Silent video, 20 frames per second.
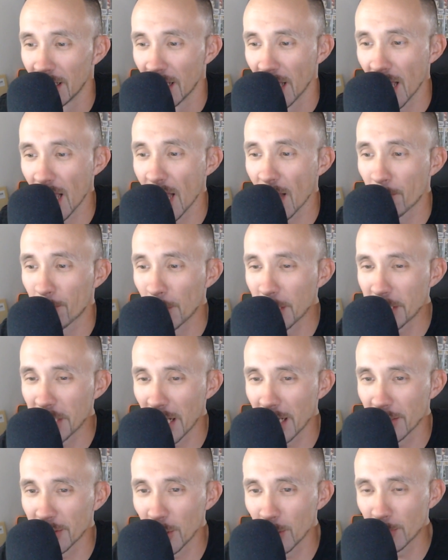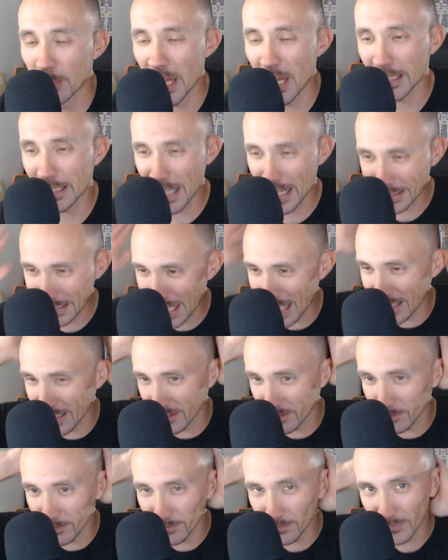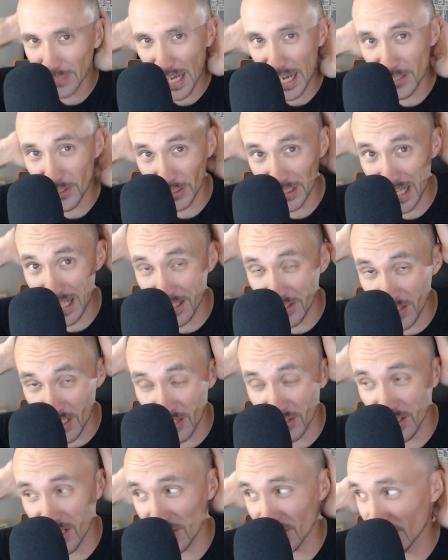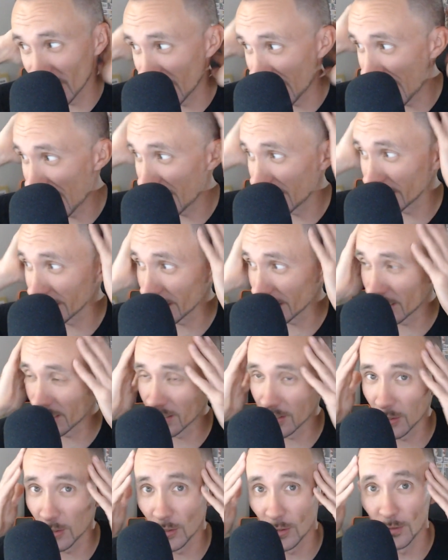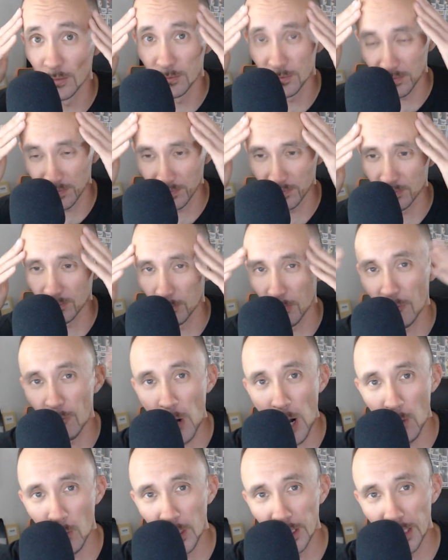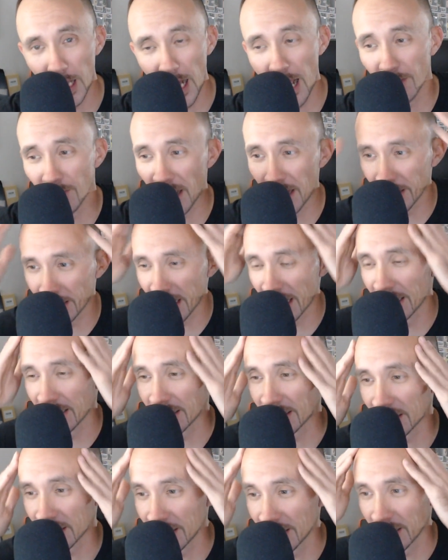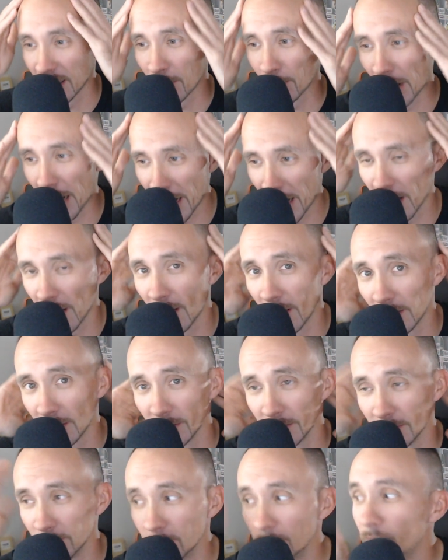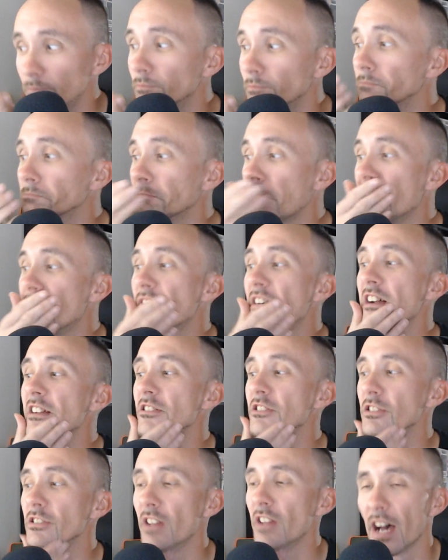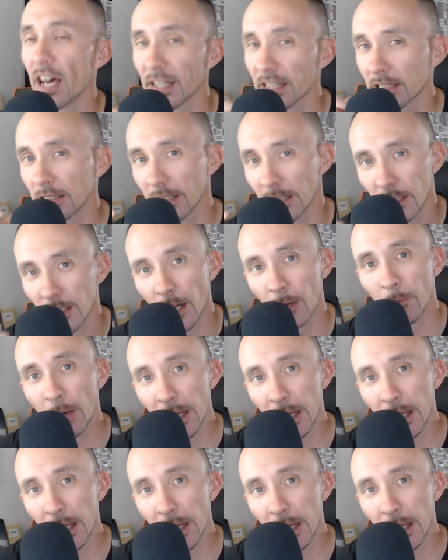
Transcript: I appreciate it too, Techie. I actually got it done yesterday. I had to get a little, before I went live, I had to kind of clean up my hair and my face, you know, I had to clean it up.